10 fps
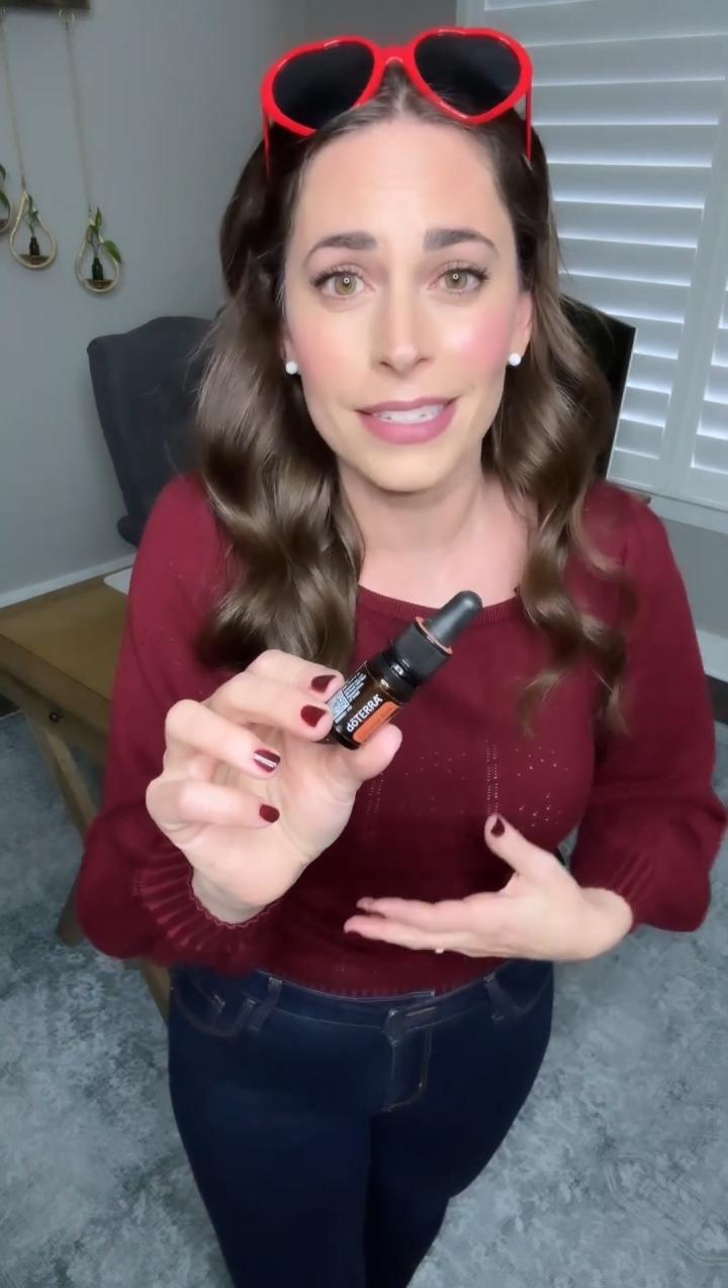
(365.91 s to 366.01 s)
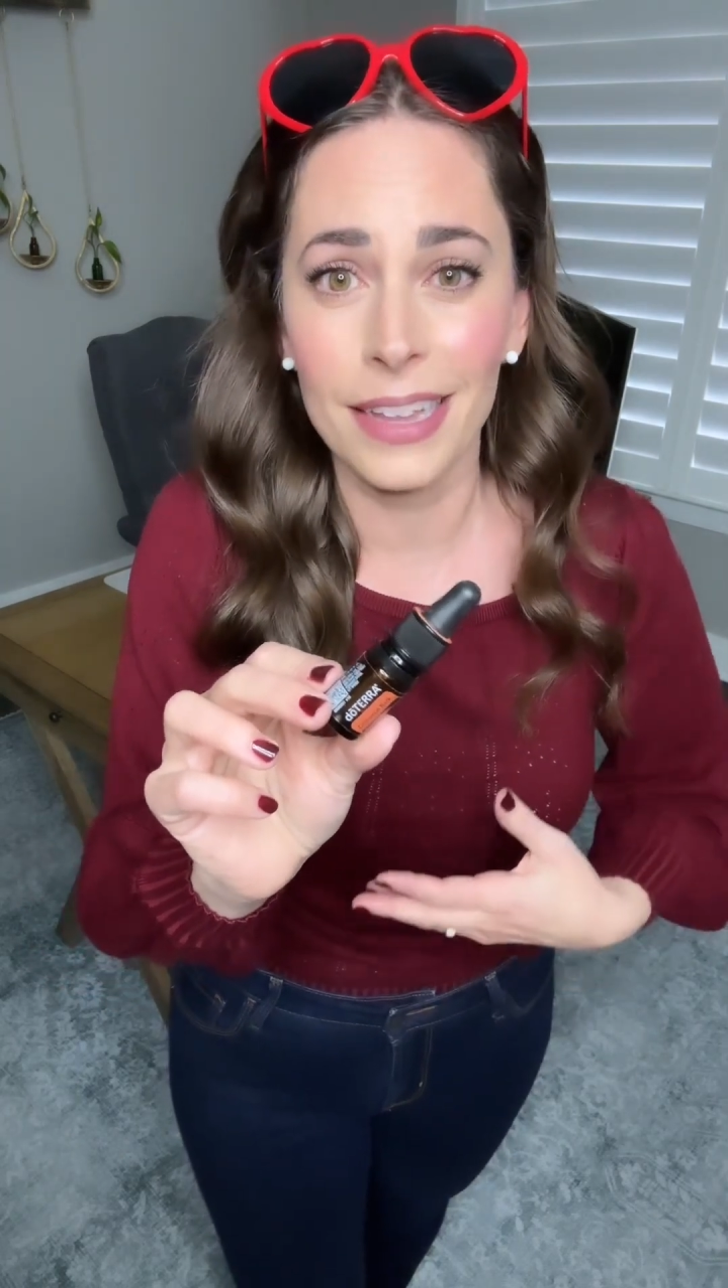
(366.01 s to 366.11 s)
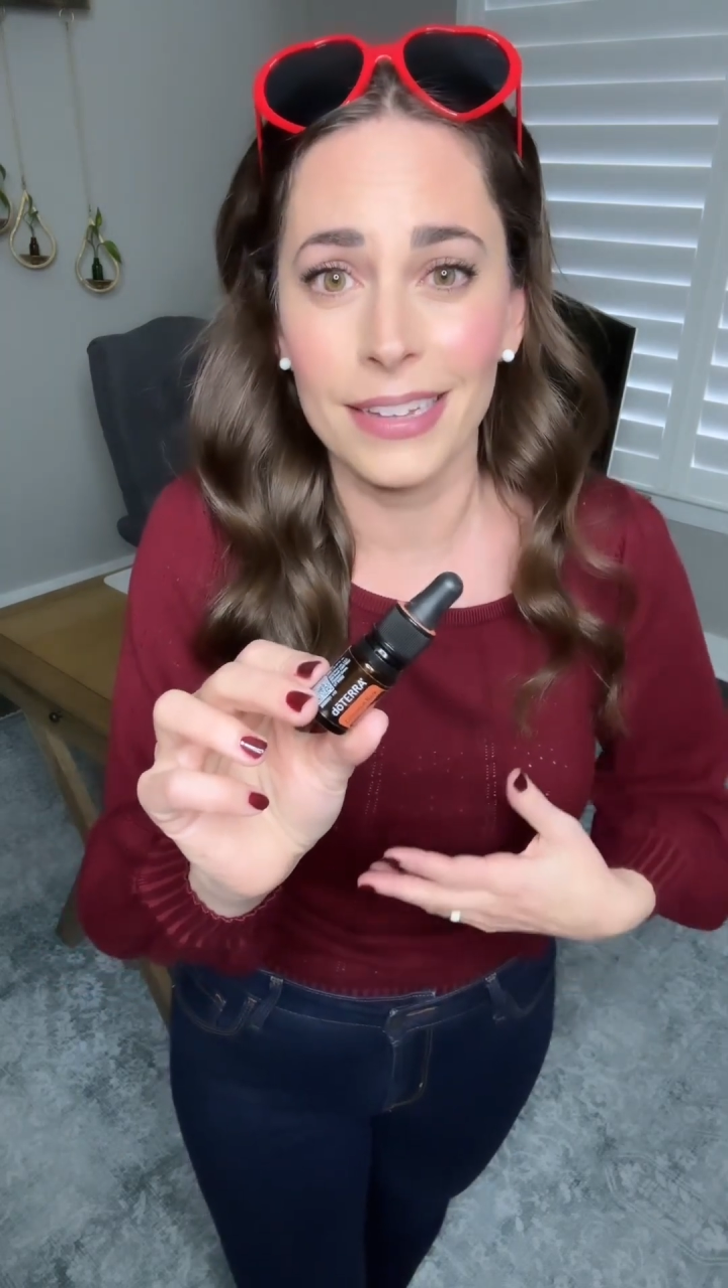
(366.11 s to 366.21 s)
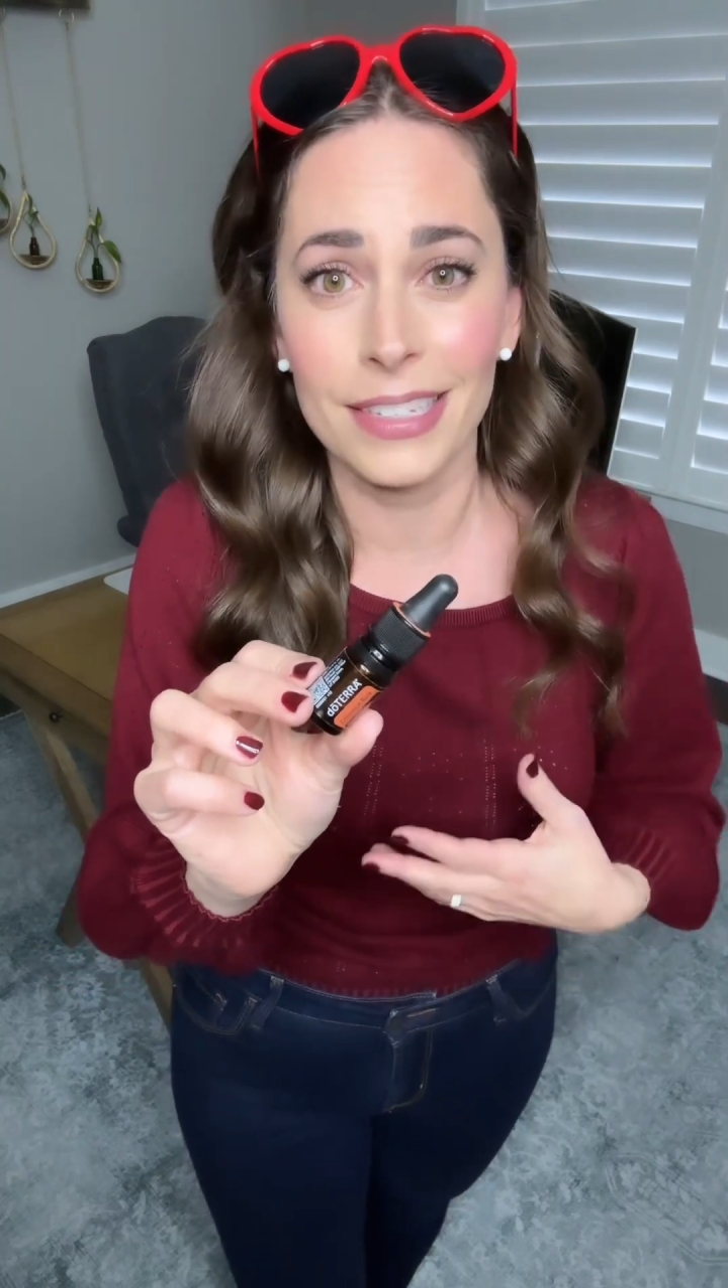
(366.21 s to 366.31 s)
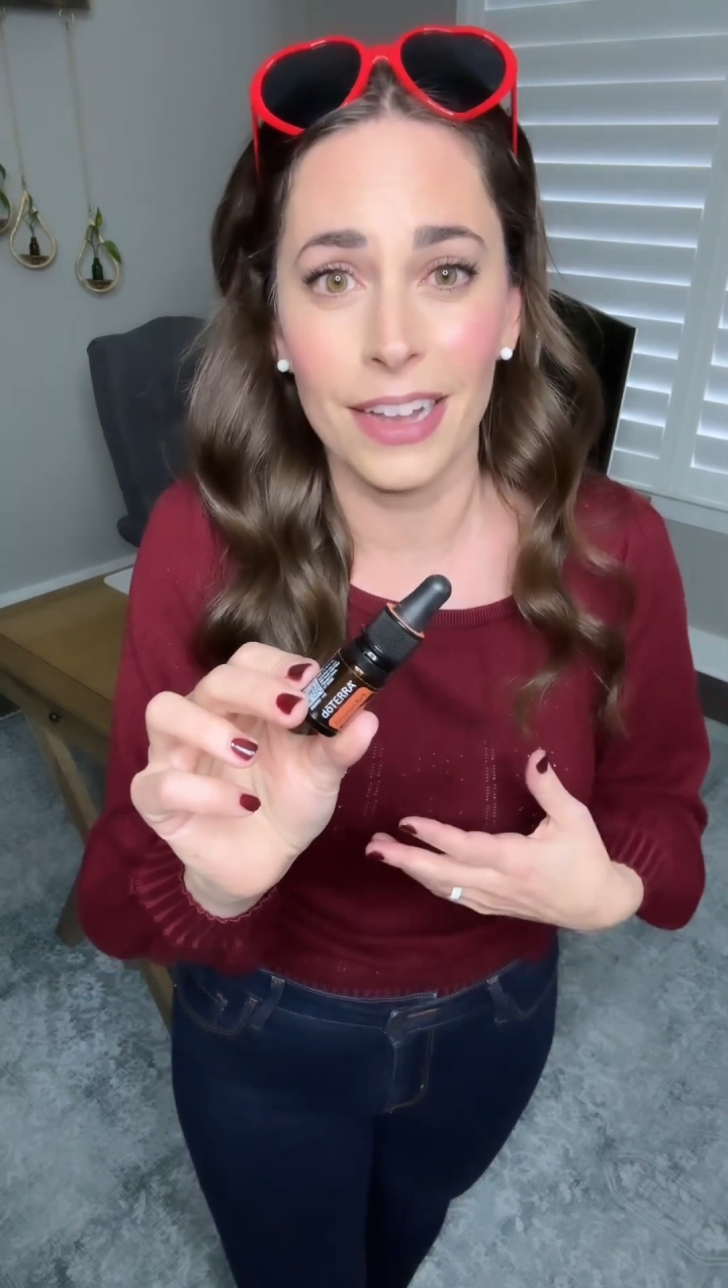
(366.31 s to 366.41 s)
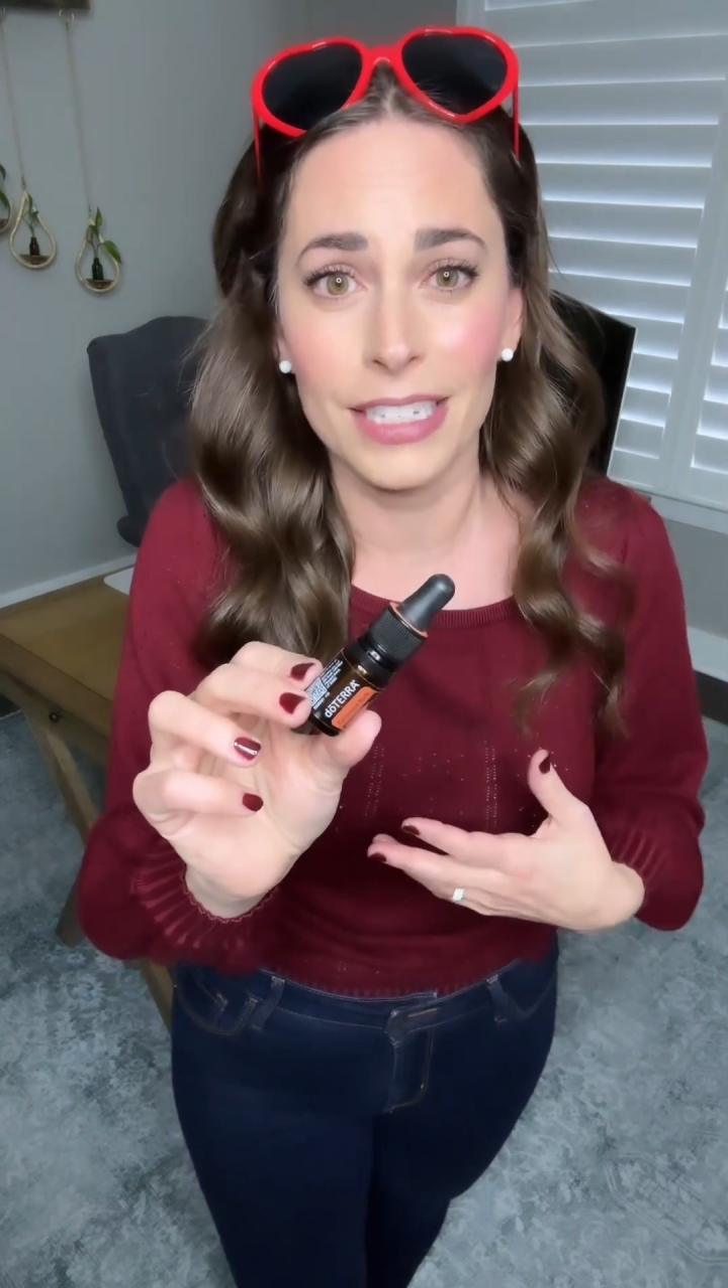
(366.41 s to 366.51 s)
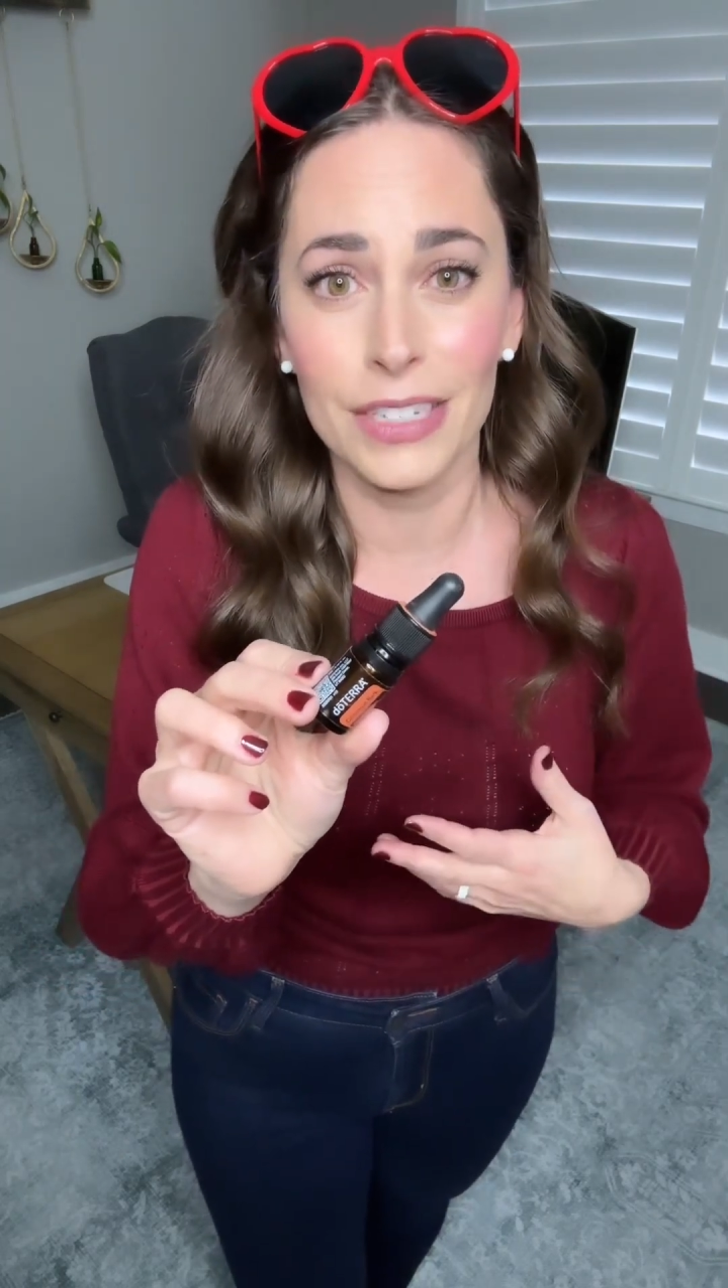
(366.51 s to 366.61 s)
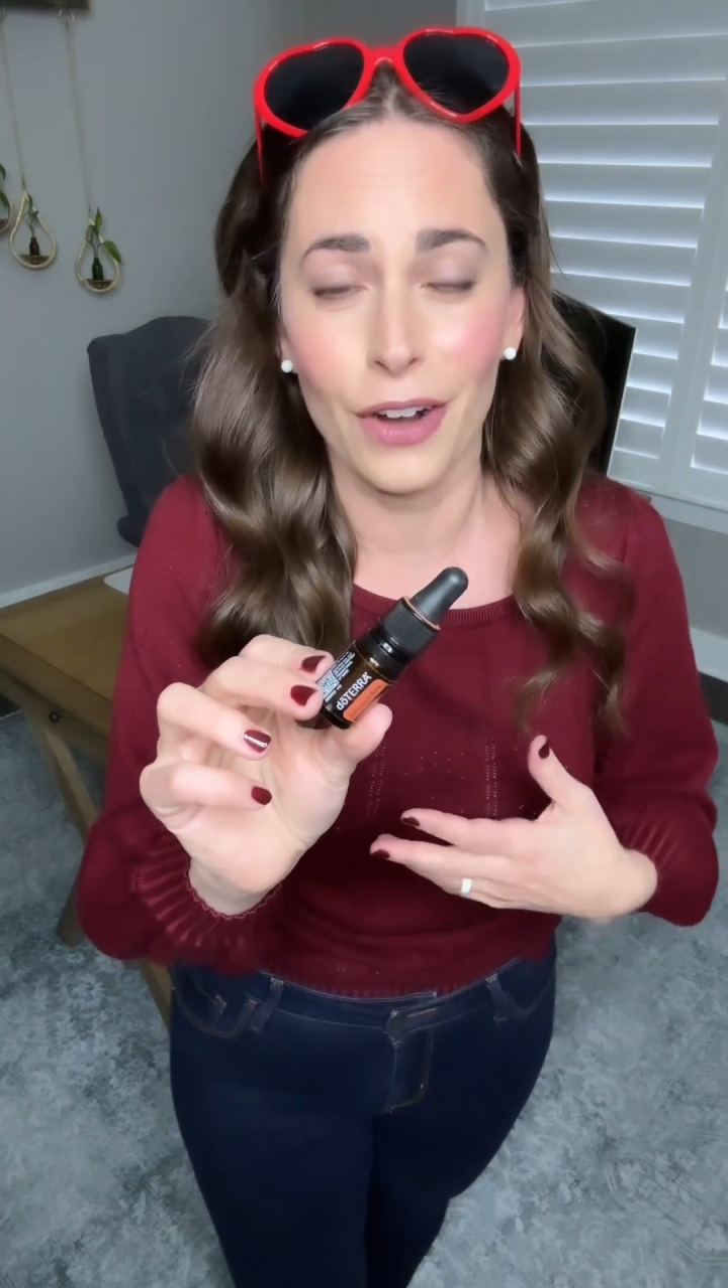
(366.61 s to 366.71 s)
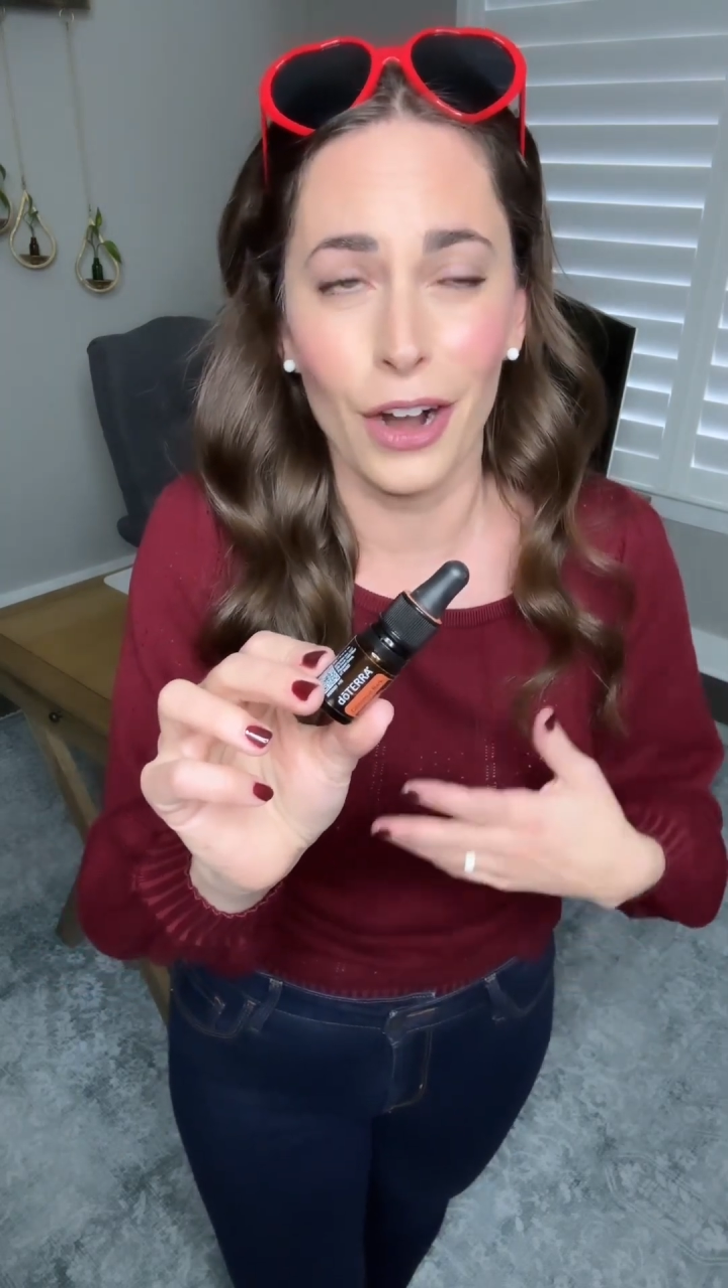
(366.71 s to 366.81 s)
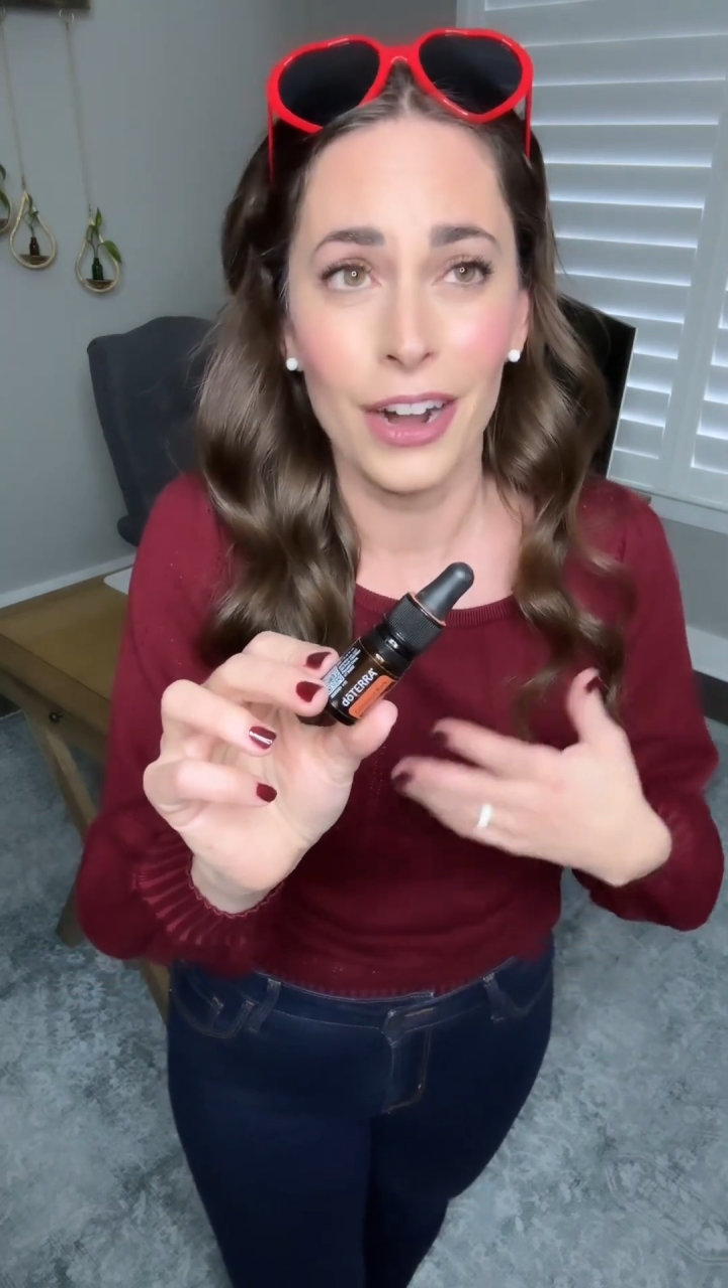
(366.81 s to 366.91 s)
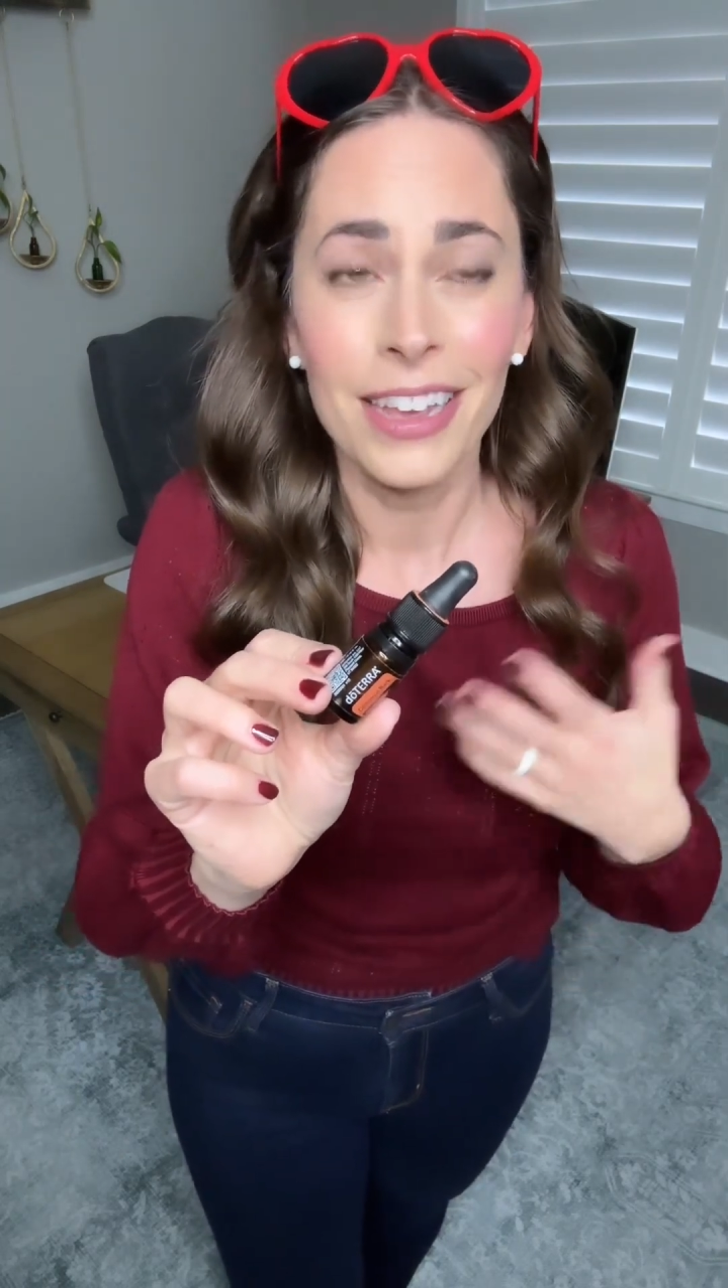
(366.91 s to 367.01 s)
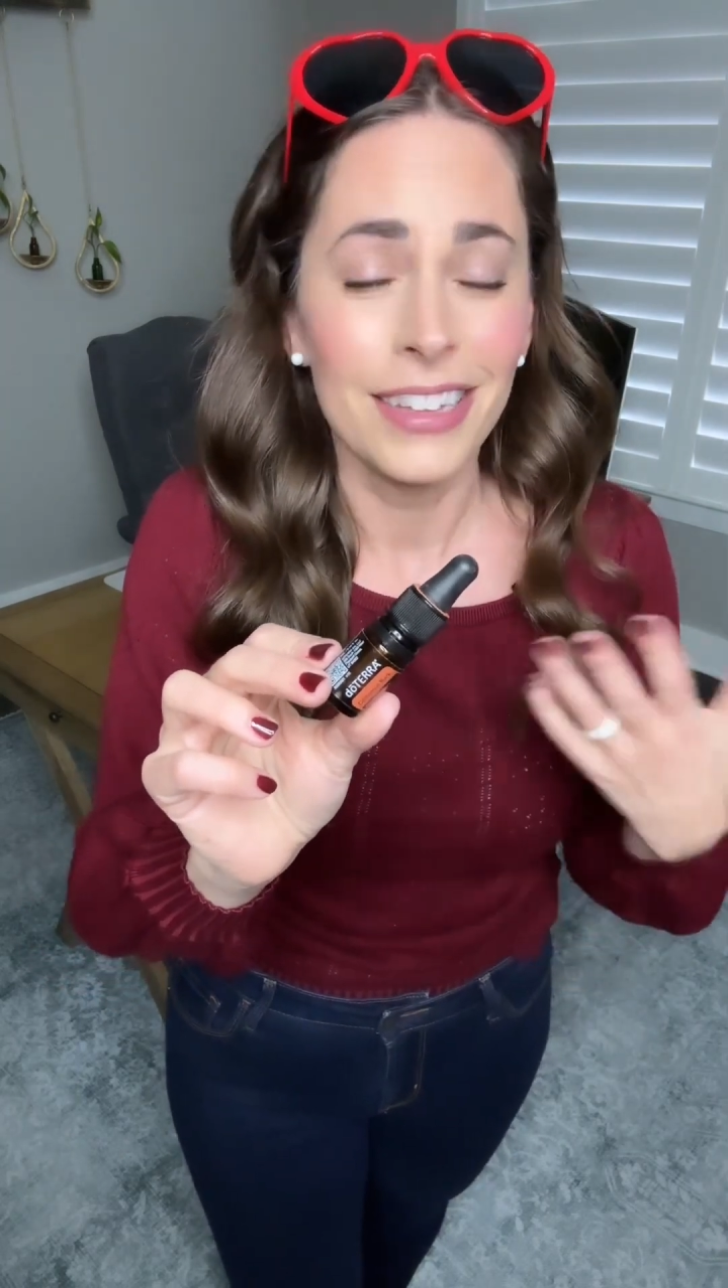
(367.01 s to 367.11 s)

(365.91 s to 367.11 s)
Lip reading: in tons of our